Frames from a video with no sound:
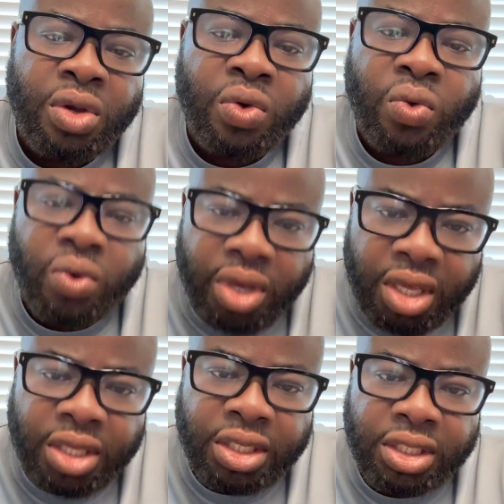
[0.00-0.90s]
who
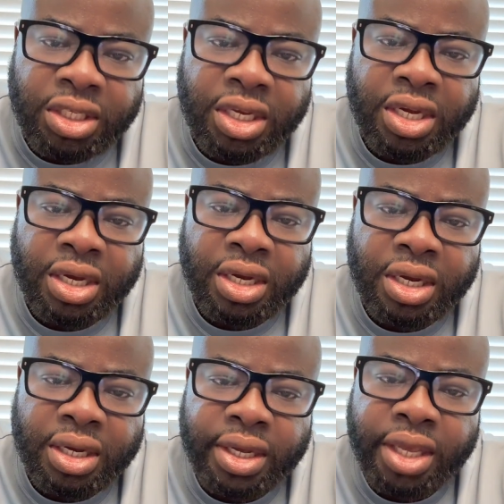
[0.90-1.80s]
is
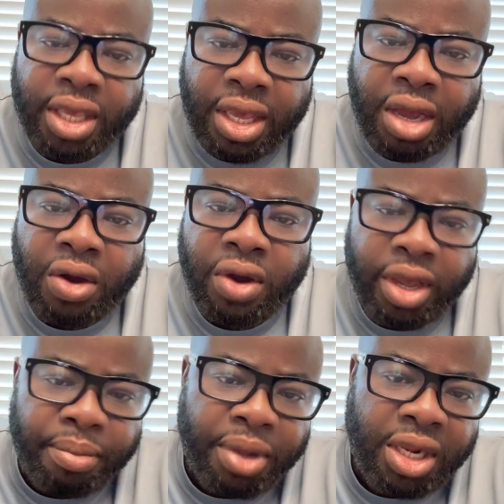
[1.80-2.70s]
AI or
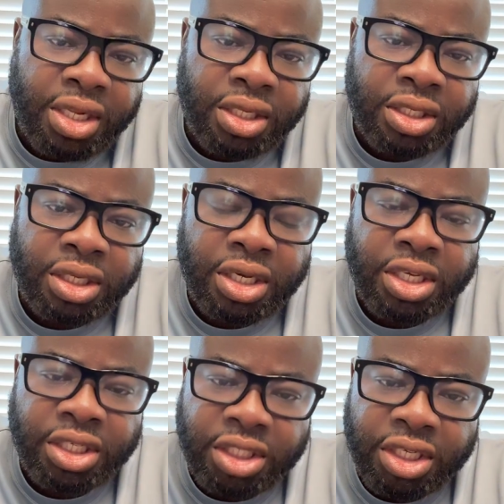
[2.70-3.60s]
ML
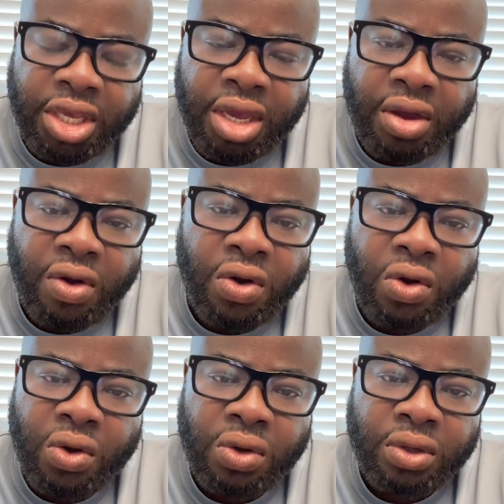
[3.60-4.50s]
engineer
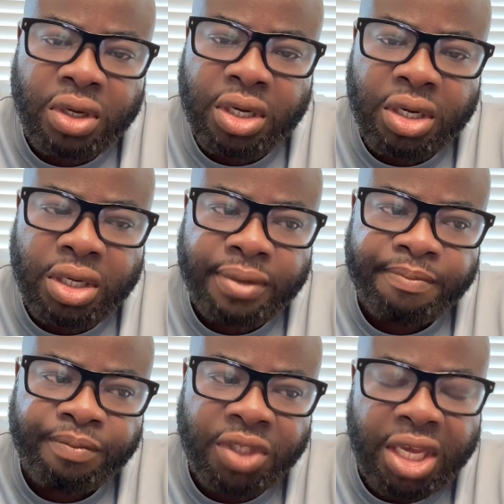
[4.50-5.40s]
or
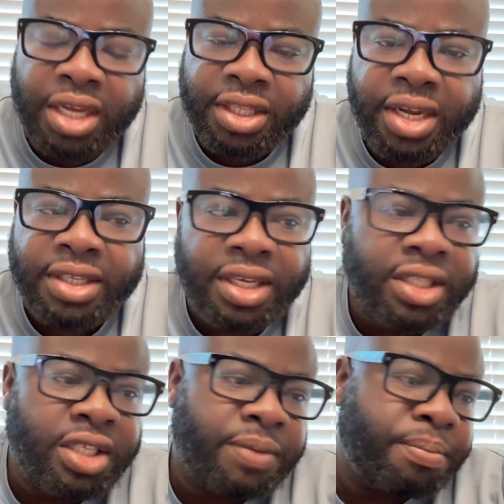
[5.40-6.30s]
data
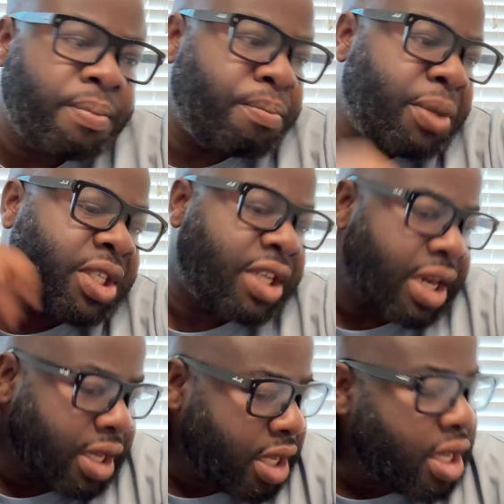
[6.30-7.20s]
scientist,
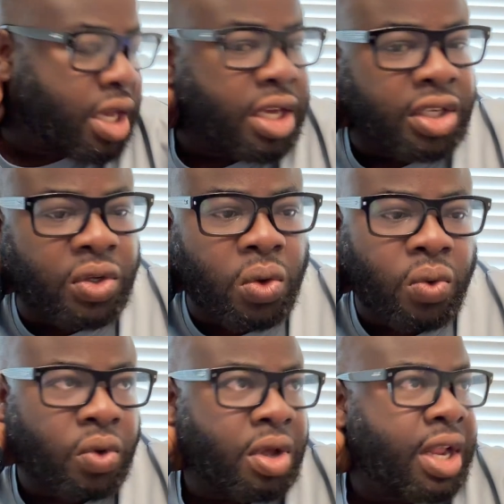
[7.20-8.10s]
basically.
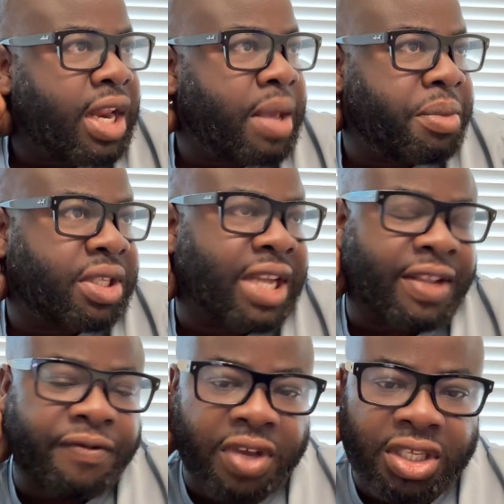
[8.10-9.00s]
So, let me
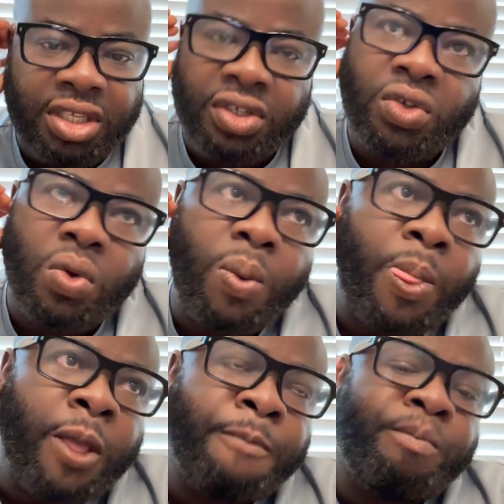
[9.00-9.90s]
start first. So,
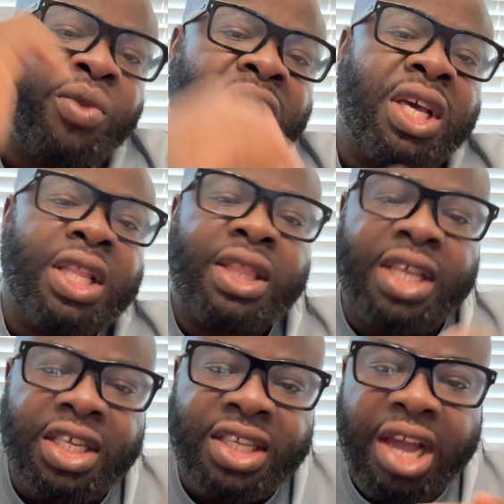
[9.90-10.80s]

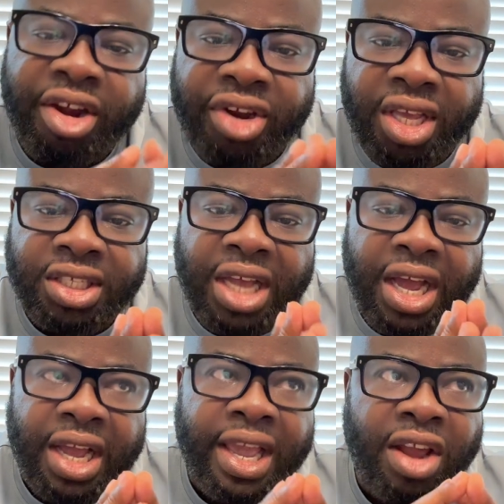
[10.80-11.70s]
these careers
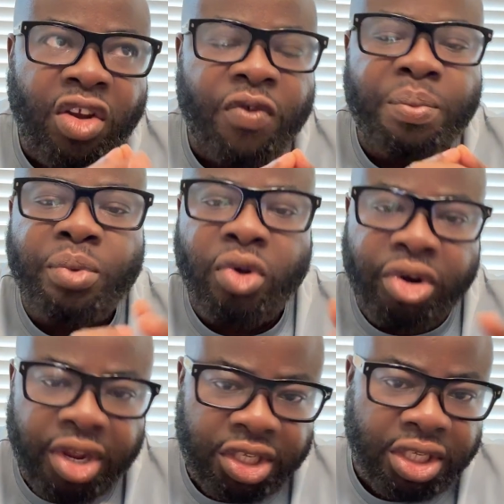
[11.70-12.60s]
are kind of
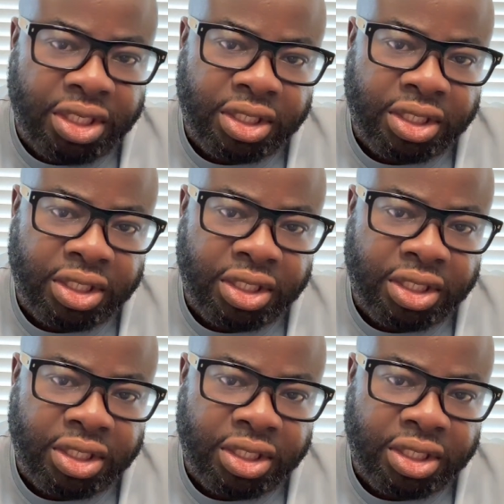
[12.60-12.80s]
progression.